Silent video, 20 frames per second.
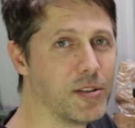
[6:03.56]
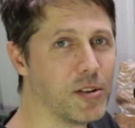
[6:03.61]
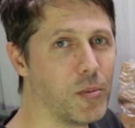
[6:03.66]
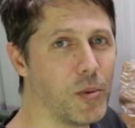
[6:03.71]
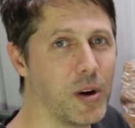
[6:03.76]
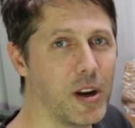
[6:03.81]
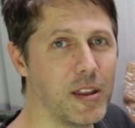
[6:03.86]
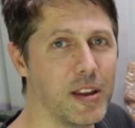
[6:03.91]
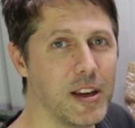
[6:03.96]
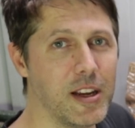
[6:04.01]
on
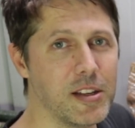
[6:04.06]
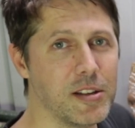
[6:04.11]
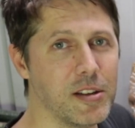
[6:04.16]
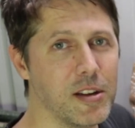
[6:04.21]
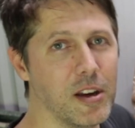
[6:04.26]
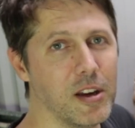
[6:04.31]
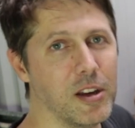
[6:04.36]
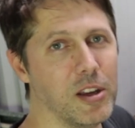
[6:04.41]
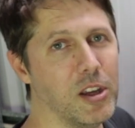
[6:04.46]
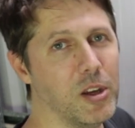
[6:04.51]
one of these,
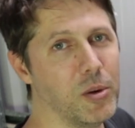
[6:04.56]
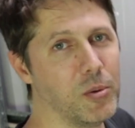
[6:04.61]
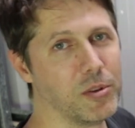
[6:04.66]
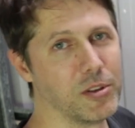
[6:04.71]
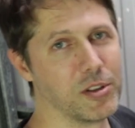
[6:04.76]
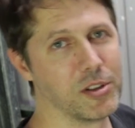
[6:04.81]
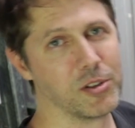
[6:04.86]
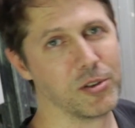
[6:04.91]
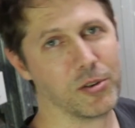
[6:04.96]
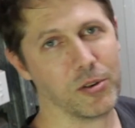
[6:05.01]
you will
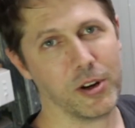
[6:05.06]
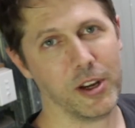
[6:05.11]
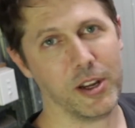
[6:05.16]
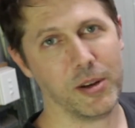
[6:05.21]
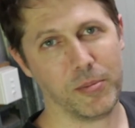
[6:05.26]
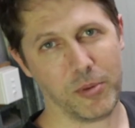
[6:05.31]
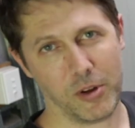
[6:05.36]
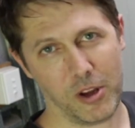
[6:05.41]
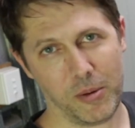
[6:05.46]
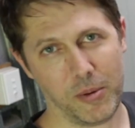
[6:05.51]
destroy
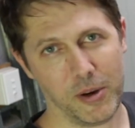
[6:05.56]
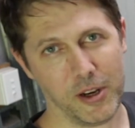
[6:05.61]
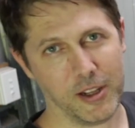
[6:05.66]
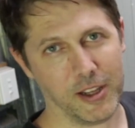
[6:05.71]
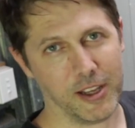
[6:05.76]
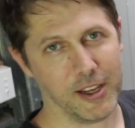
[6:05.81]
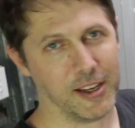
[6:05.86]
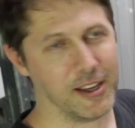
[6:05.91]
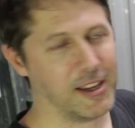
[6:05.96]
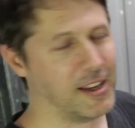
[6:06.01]
it
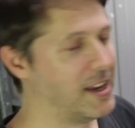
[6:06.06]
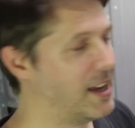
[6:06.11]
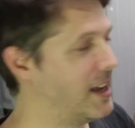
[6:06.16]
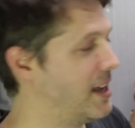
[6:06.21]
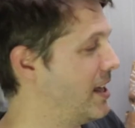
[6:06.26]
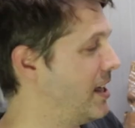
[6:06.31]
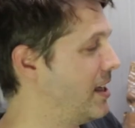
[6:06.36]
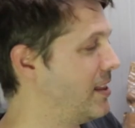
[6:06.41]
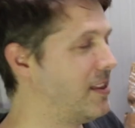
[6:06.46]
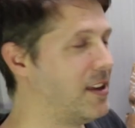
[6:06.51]
permanently.
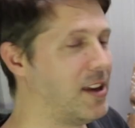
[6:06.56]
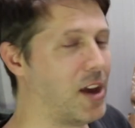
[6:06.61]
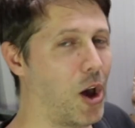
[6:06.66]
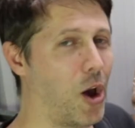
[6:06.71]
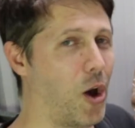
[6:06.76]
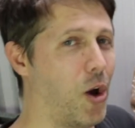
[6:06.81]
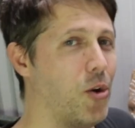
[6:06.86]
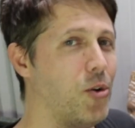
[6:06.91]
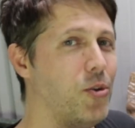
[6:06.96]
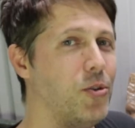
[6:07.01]
The
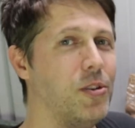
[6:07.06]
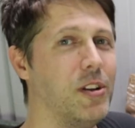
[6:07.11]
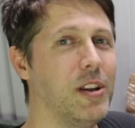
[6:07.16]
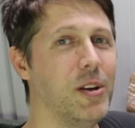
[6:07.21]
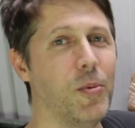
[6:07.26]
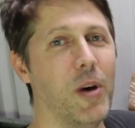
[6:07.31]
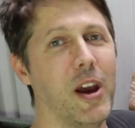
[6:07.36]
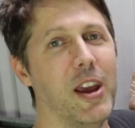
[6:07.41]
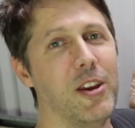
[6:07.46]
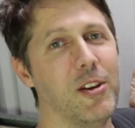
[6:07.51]
only
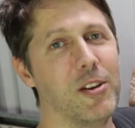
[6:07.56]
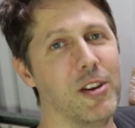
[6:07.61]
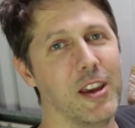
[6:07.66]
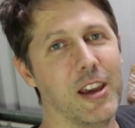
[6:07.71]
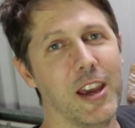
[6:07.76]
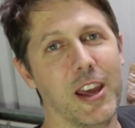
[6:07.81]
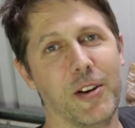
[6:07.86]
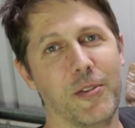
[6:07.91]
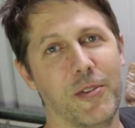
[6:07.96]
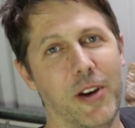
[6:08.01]
way you can
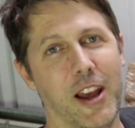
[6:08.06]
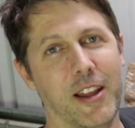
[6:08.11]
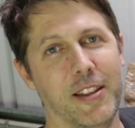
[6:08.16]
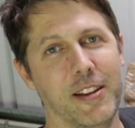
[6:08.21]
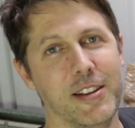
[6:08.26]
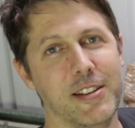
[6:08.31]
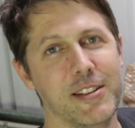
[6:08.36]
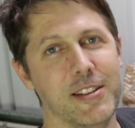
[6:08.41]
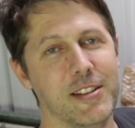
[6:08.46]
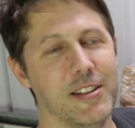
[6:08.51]
get around
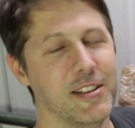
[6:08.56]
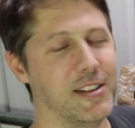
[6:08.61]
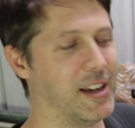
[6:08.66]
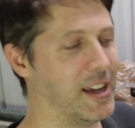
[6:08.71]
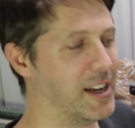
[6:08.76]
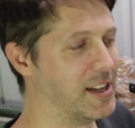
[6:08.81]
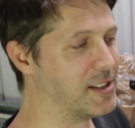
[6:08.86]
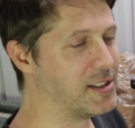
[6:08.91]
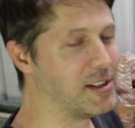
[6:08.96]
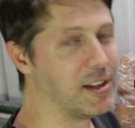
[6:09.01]
this to
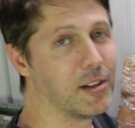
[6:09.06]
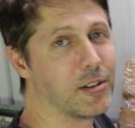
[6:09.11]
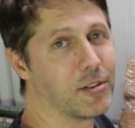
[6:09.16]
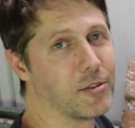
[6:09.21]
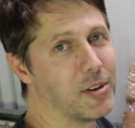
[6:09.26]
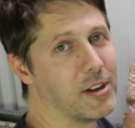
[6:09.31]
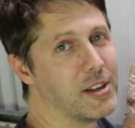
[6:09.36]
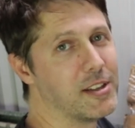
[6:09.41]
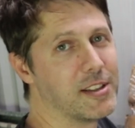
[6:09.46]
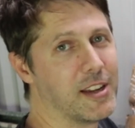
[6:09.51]
get a steel
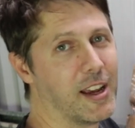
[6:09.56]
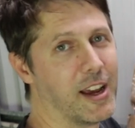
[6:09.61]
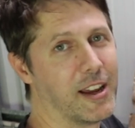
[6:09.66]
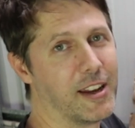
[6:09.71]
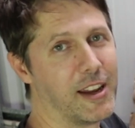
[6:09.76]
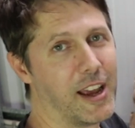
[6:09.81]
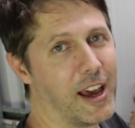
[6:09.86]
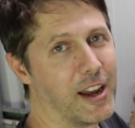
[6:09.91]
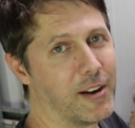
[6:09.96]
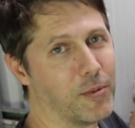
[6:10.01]
string
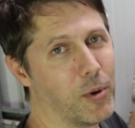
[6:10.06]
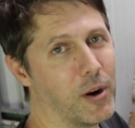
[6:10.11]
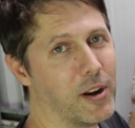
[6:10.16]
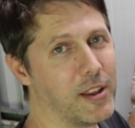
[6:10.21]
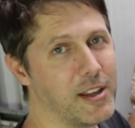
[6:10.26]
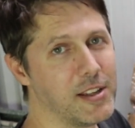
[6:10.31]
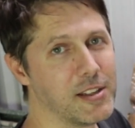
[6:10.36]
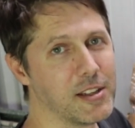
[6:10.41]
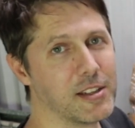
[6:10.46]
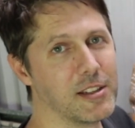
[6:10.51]
sound out of one of
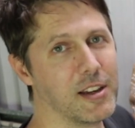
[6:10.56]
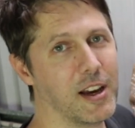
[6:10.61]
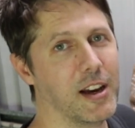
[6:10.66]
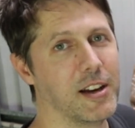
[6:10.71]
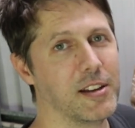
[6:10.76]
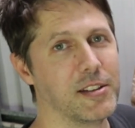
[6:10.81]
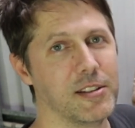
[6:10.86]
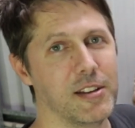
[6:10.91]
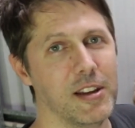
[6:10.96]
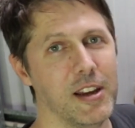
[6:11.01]
these
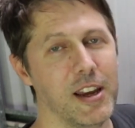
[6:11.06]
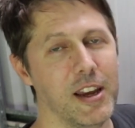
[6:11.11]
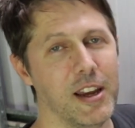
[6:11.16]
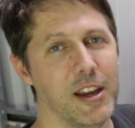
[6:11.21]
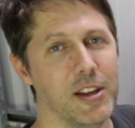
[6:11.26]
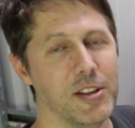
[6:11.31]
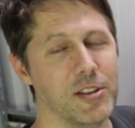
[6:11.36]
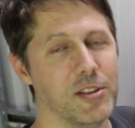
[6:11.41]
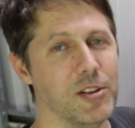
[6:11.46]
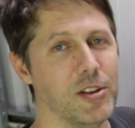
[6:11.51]
guitars
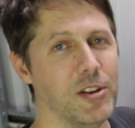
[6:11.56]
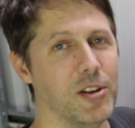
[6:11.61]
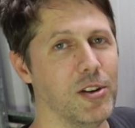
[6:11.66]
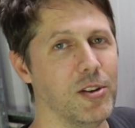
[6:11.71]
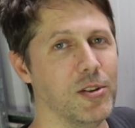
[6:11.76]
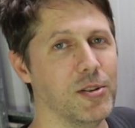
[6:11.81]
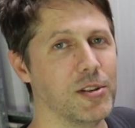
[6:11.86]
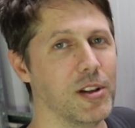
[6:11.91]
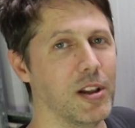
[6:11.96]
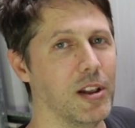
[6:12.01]
is to
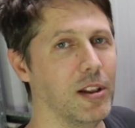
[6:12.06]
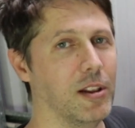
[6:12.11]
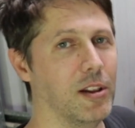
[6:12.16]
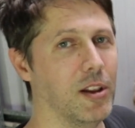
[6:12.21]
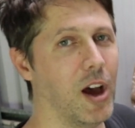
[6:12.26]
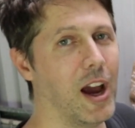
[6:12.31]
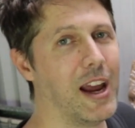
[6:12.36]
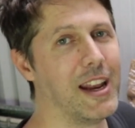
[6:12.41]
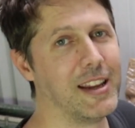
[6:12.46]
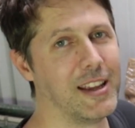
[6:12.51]
use
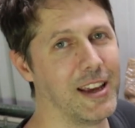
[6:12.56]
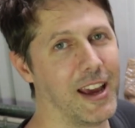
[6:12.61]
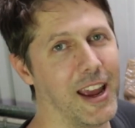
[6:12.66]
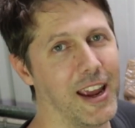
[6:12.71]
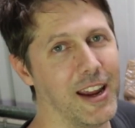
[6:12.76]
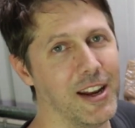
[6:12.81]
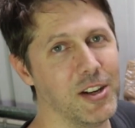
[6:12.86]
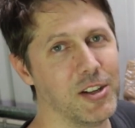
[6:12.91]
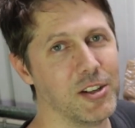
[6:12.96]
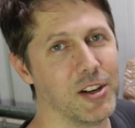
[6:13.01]
light
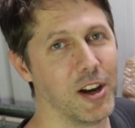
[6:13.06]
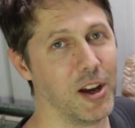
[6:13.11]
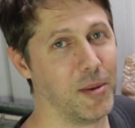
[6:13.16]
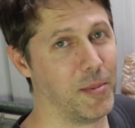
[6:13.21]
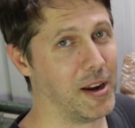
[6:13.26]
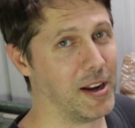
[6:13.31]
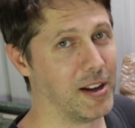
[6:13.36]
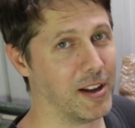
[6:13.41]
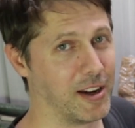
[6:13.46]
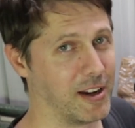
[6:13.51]
gauge, I
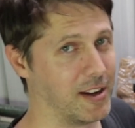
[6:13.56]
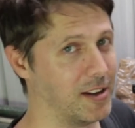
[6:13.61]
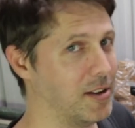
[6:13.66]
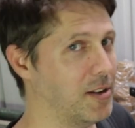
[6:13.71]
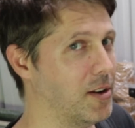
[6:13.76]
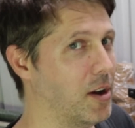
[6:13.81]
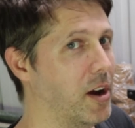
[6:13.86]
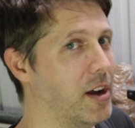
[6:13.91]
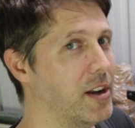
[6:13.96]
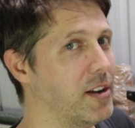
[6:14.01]
mean like
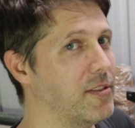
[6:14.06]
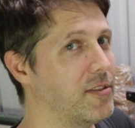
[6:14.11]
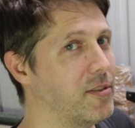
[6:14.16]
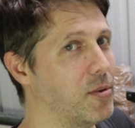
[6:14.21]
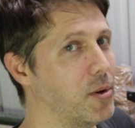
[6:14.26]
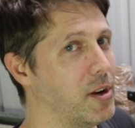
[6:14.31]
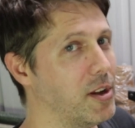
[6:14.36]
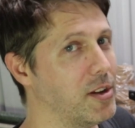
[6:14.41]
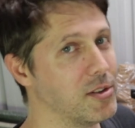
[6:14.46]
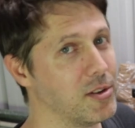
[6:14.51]
9 to
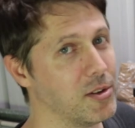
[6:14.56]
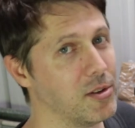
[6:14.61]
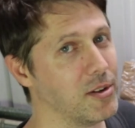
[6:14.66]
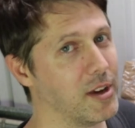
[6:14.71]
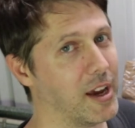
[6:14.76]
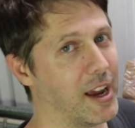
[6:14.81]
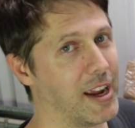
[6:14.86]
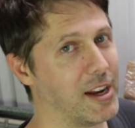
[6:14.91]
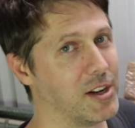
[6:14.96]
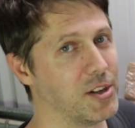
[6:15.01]
42
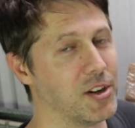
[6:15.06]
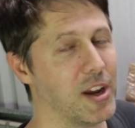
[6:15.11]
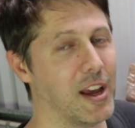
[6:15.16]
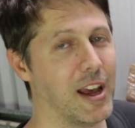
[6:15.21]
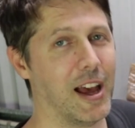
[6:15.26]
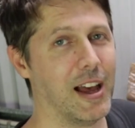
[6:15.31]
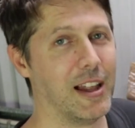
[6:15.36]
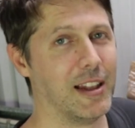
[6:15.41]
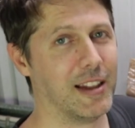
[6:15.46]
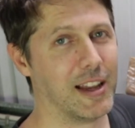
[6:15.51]
gauge
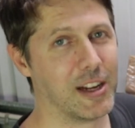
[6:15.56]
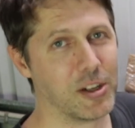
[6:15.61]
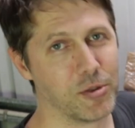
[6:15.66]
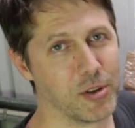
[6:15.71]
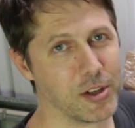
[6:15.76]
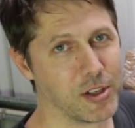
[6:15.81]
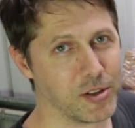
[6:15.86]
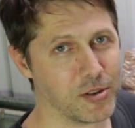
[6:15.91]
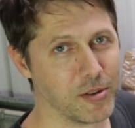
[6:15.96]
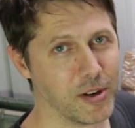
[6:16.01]

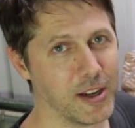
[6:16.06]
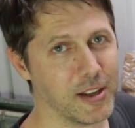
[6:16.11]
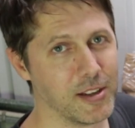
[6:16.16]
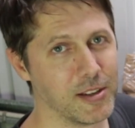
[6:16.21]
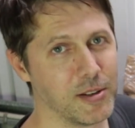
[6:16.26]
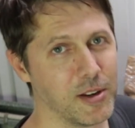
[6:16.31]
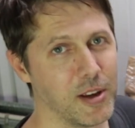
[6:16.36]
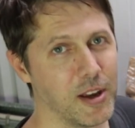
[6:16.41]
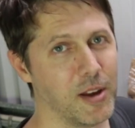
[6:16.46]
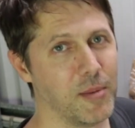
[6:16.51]
electric
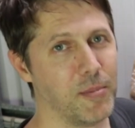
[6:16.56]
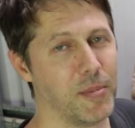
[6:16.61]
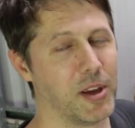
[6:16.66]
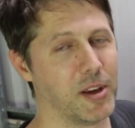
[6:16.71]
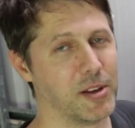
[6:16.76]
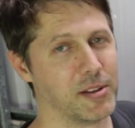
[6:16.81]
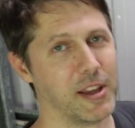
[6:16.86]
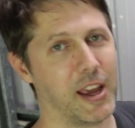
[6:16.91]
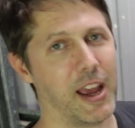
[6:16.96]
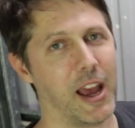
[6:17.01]
strings,
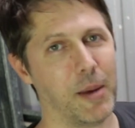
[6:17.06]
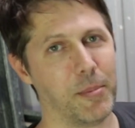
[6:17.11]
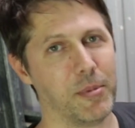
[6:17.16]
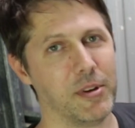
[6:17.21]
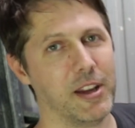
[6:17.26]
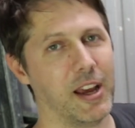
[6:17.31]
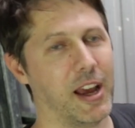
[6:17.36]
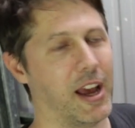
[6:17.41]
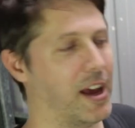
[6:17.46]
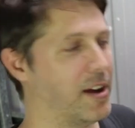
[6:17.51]
because they happen
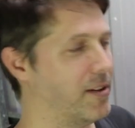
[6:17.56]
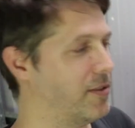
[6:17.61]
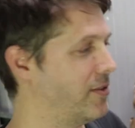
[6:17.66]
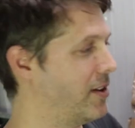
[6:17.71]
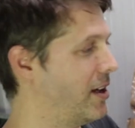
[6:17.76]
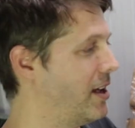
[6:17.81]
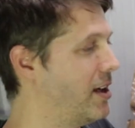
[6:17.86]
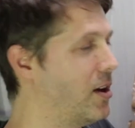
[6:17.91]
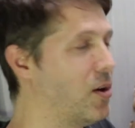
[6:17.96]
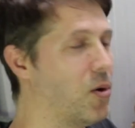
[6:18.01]
to have
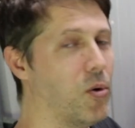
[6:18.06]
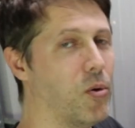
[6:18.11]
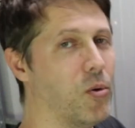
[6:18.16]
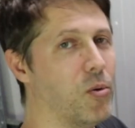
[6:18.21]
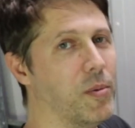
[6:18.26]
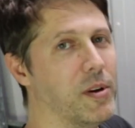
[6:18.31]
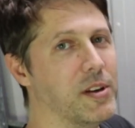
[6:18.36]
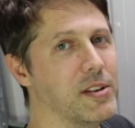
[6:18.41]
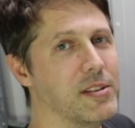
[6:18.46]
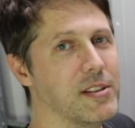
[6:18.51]

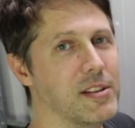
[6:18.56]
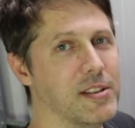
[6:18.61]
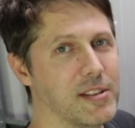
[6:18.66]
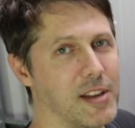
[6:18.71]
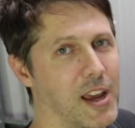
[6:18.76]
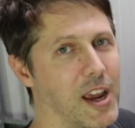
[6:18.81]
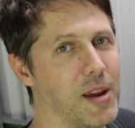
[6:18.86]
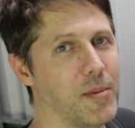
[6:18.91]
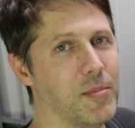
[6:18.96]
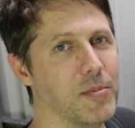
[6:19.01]
almost the
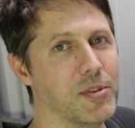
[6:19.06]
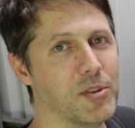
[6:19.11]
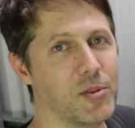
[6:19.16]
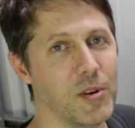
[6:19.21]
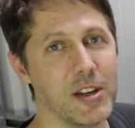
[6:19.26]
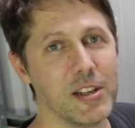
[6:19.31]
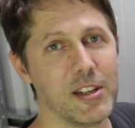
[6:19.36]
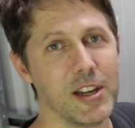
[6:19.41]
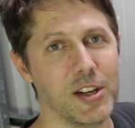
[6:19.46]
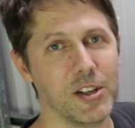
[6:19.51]
same
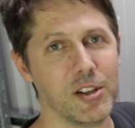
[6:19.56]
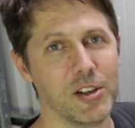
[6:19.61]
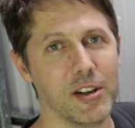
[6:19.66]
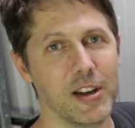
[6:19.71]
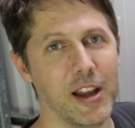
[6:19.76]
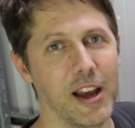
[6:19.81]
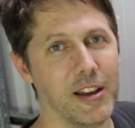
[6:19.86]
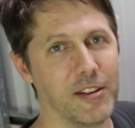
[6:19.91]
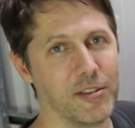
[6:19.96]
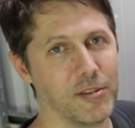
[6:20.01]
string tension
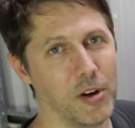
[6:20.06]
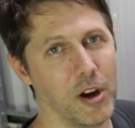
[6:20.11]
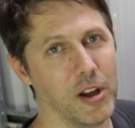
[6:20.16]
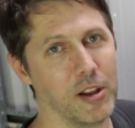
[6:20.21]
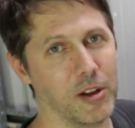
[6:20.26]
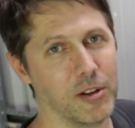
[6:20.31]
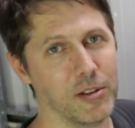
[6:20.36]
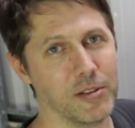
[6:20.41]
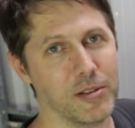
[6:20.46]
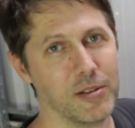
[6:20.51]
as
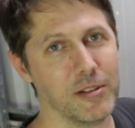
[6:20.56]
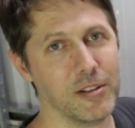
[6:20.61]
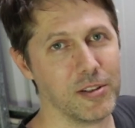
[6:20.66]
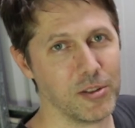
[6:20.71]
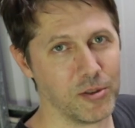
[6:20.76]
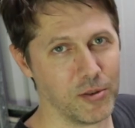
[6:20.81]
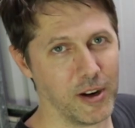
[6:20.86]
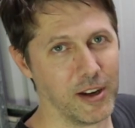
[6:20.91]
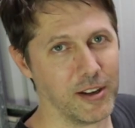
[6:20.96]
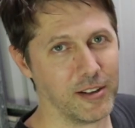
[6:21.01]
nylon
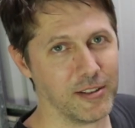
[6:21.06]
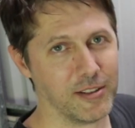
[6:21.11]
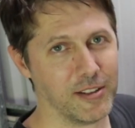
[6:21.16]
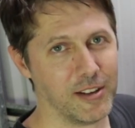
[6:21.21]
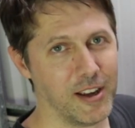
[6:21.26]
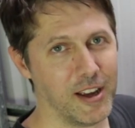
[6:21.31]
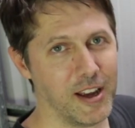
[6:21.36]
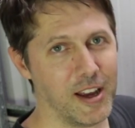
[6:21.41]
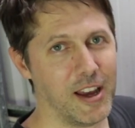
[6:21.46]
strings.